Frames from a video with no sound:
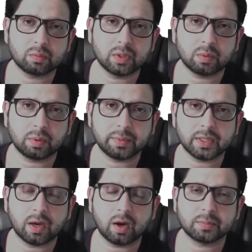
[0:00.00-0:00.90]
There will be
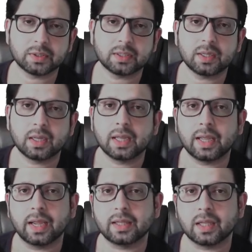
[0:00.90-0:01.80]
the option,
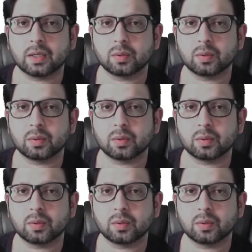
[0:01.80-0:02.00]
and then